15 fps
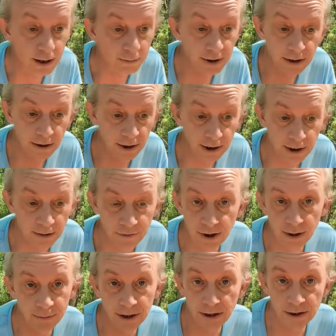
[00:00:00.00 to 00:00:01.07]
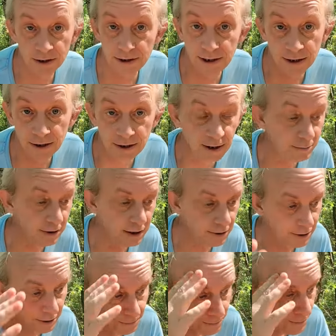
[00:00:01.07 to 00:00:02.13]
I'm not gonna give you, I'm not gonna tell you, I'm not
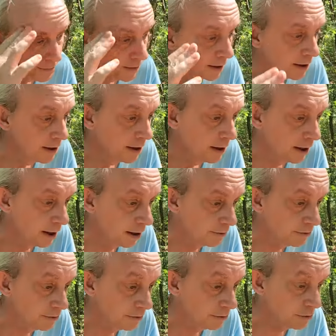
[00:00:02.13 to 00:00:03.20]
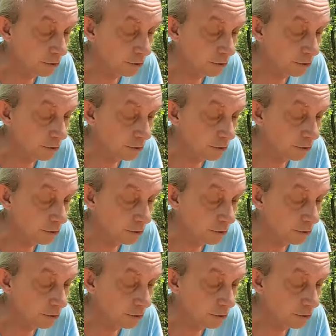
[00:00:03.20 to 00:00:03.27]
gonna.